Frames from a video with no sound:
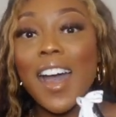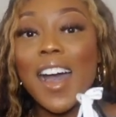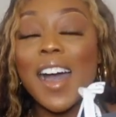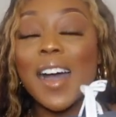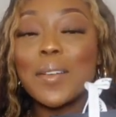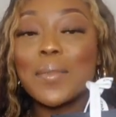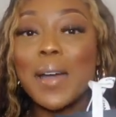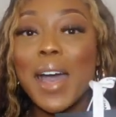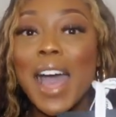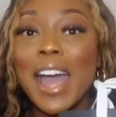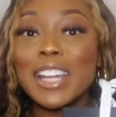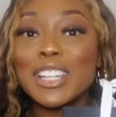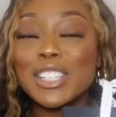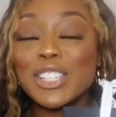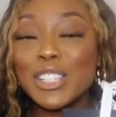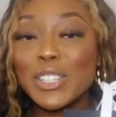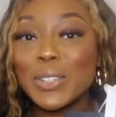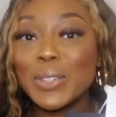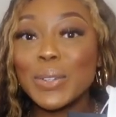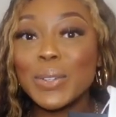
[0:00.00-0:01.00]
on
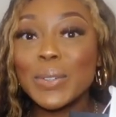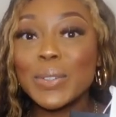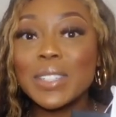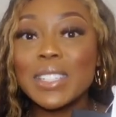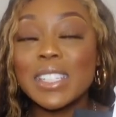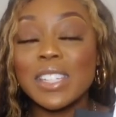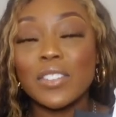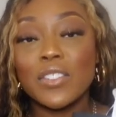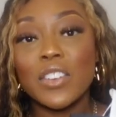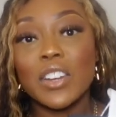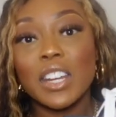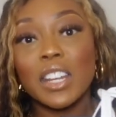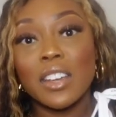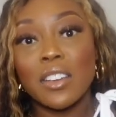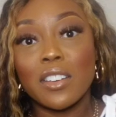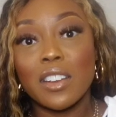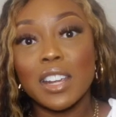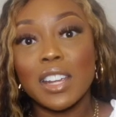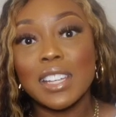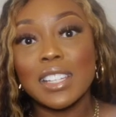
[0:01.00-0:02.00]
2 different
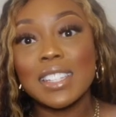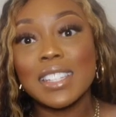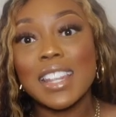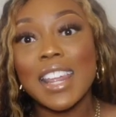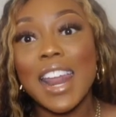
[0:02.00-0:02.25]
earrings